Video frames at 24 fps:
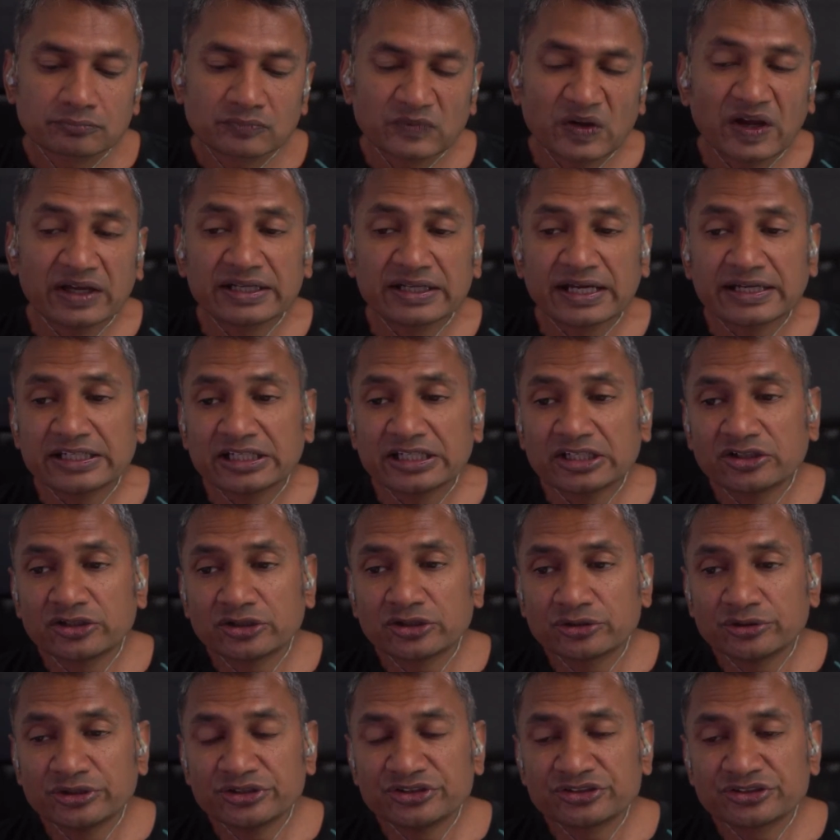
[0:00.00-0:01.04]
And I
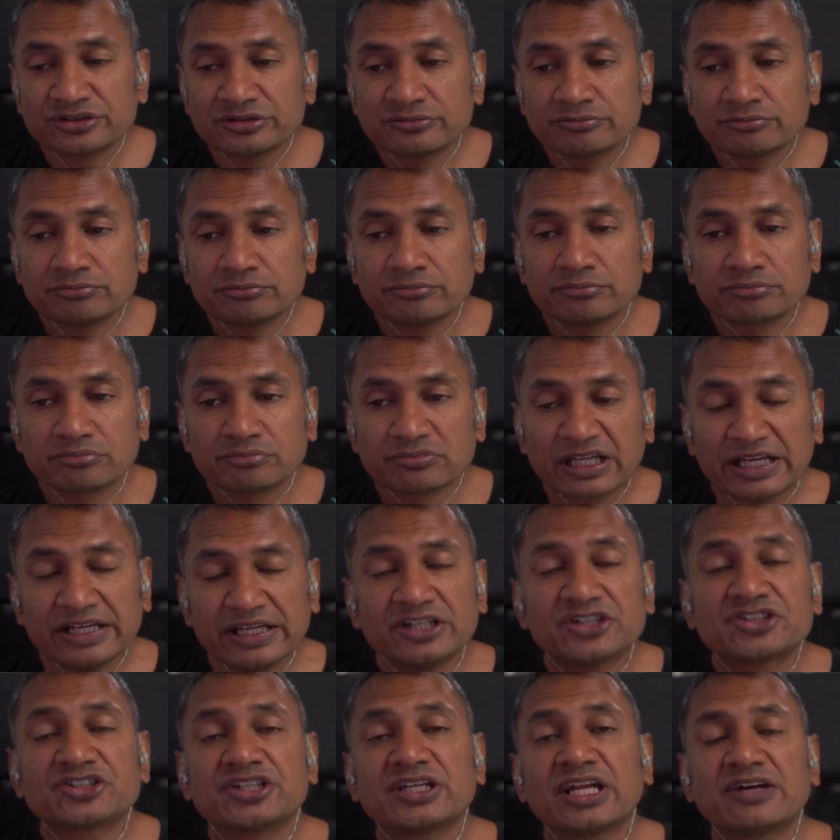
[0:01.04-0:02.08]
encourage
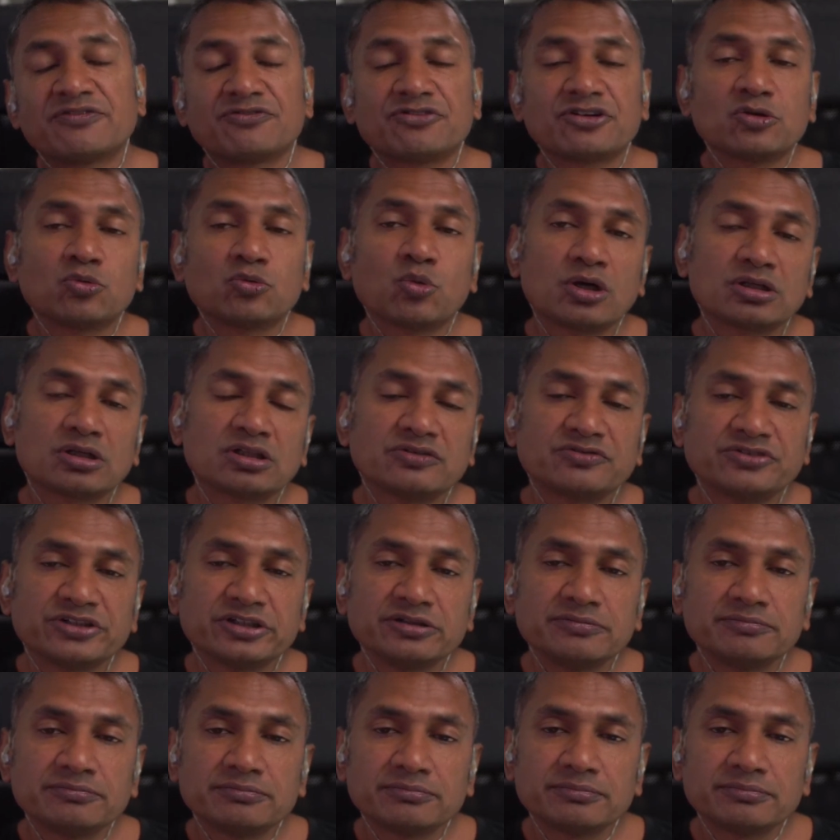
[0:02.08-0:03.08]
each and every one of you